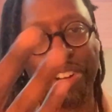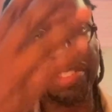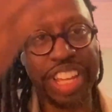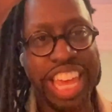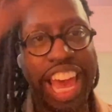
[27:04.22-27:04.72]
the
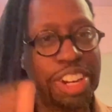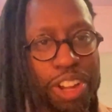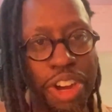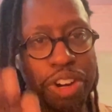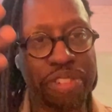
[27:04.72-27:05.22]

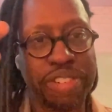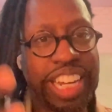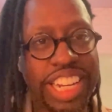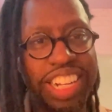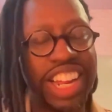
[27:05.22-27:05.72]
catalog
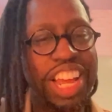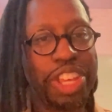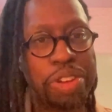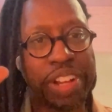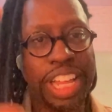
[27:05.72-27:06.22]
grid. You
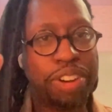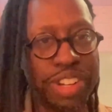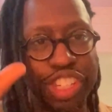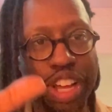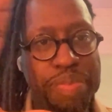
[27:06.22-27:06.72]
click on
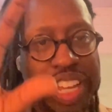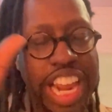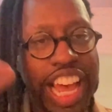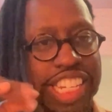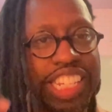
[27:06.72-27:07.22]
something that
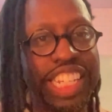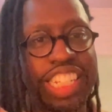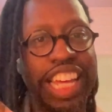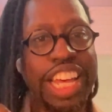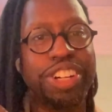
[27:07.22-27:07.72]
has
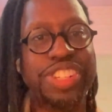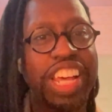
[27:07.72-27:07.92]
details,